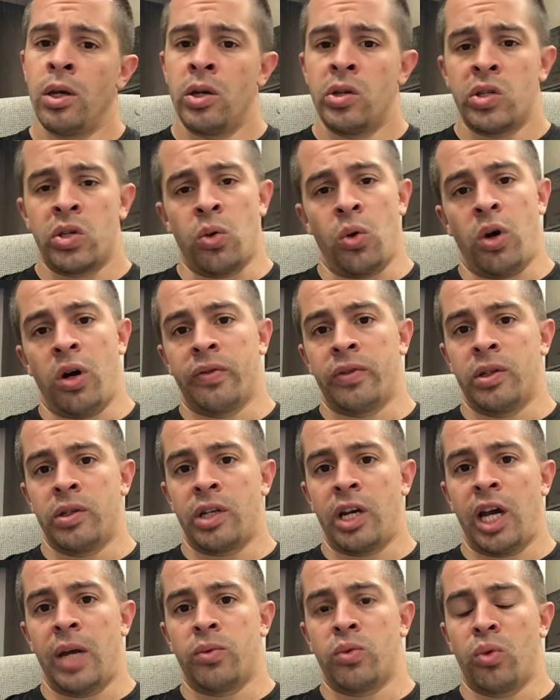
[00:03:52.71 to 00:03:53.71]
So
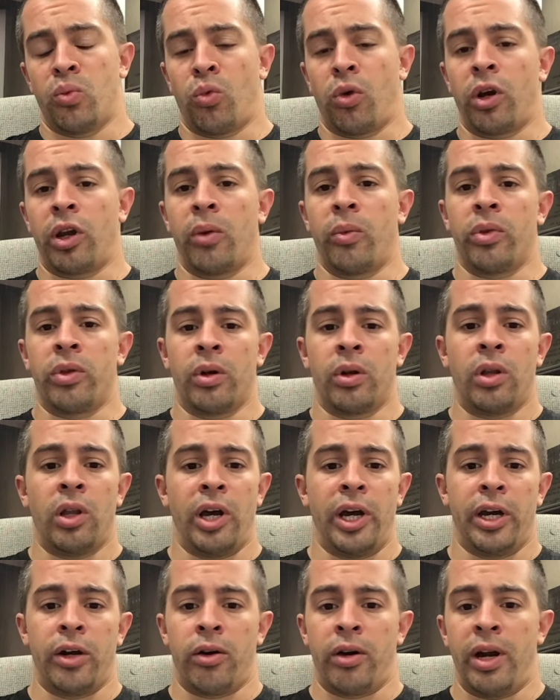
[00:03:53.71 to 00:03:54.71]
oftentimes when working with a
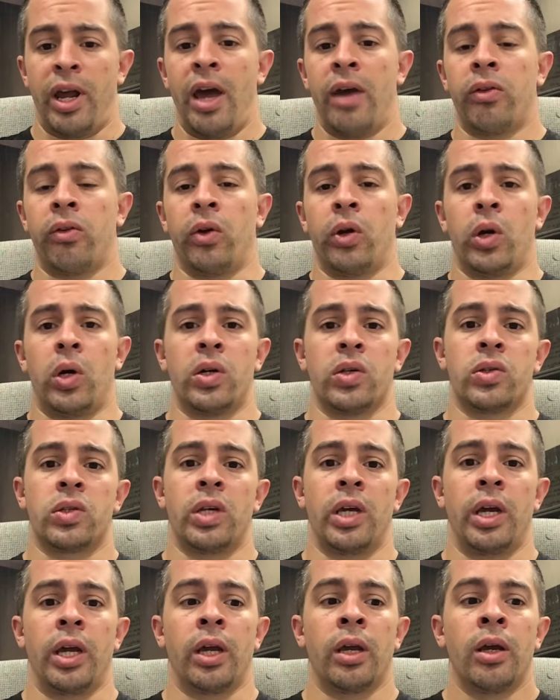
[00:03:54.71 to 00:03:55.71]
client or an athlete, I'll
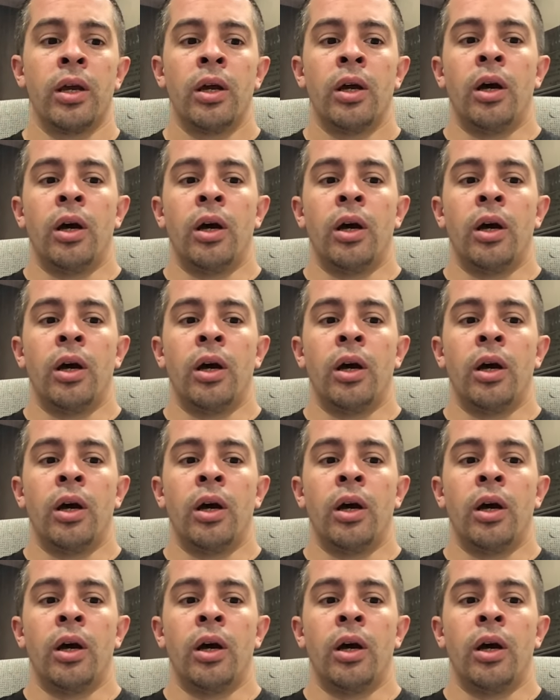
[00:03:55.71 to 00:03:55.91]
say,